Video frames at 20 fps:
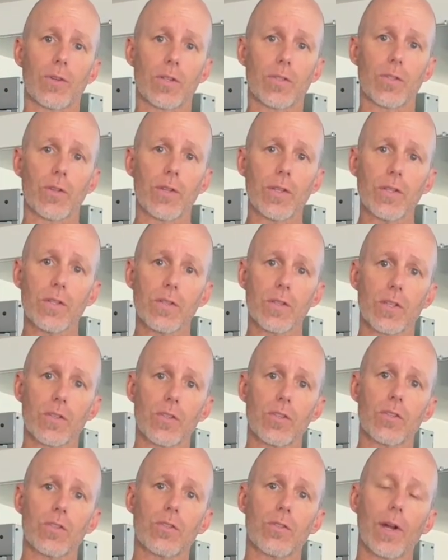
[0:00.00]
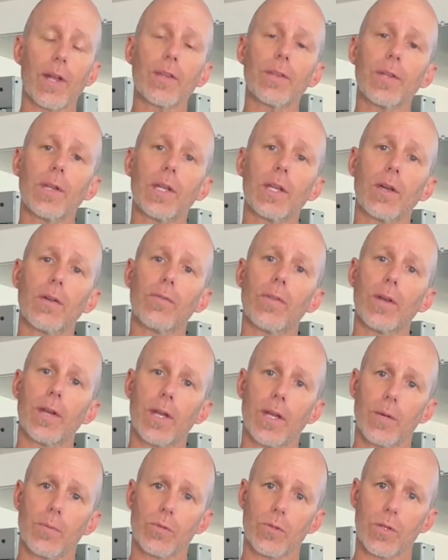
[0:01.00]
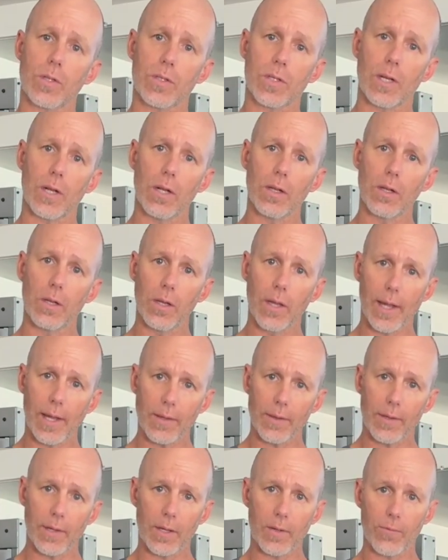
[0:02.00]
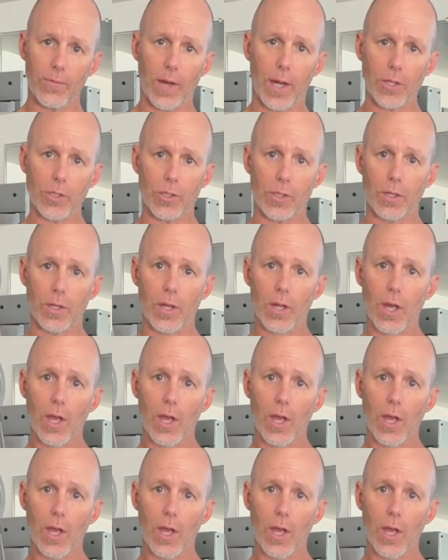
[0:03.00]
So this is a strengthening of the hamstrings in a lengthening fashion.